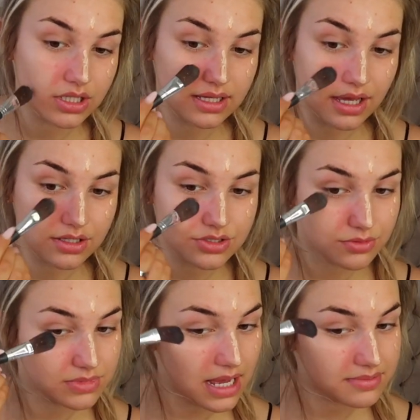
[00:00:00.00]
Like
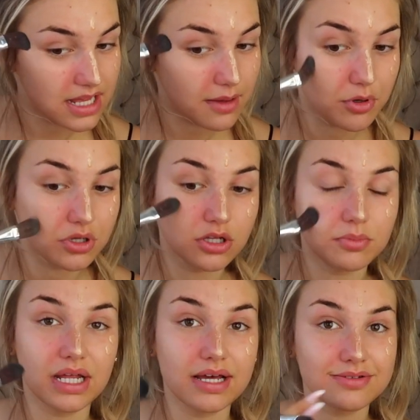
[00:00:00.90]
sometimes I put
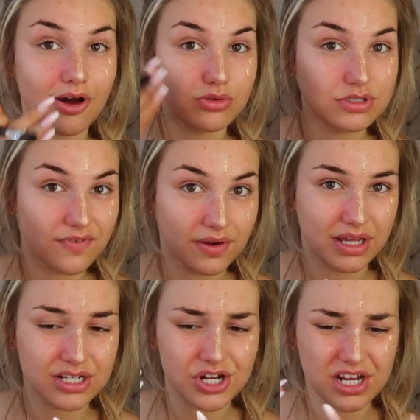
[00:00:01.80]
illuminators onto
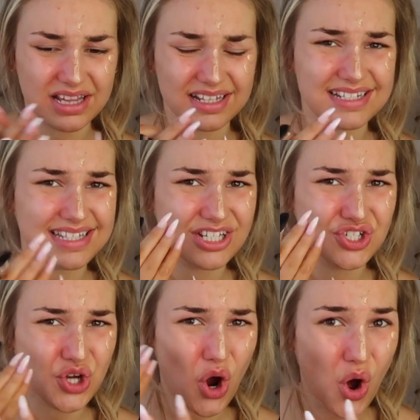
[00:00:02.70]
foundation, it's like
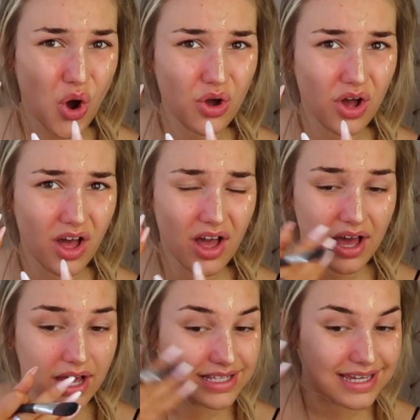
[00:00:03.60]
chalk
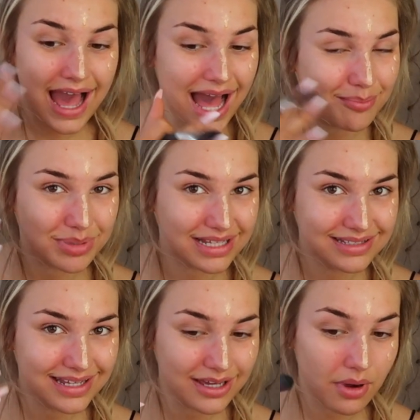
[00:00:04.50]
and you can't
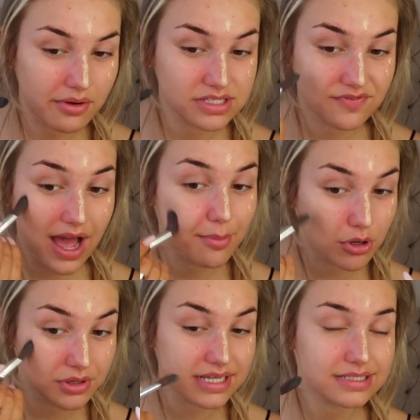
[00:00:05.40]
blend it, whereas if I
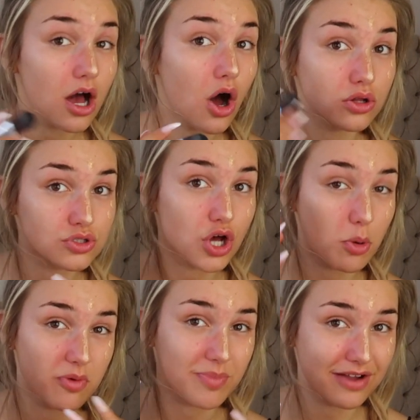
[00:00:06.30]
put this on
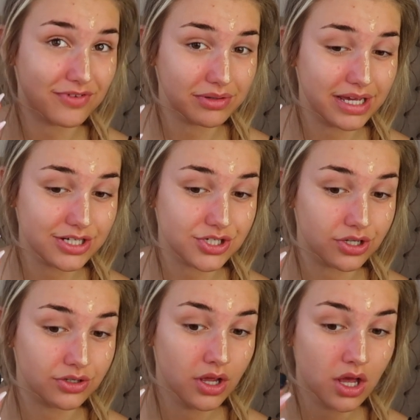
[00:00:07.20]
top of my
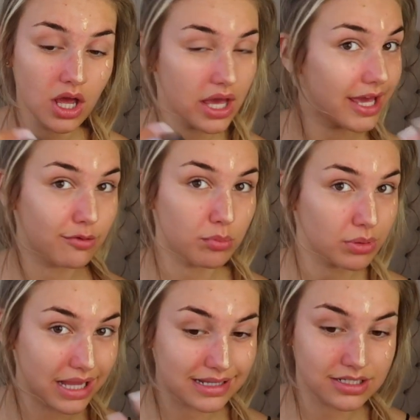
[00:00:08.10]
foundation, it will
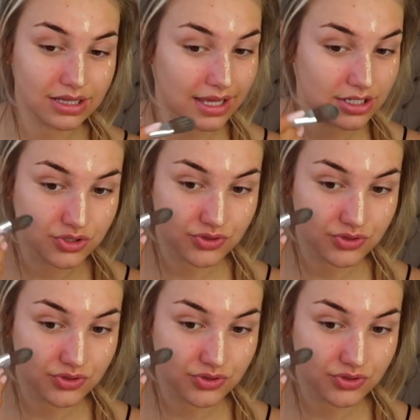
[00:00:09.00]
blend it like a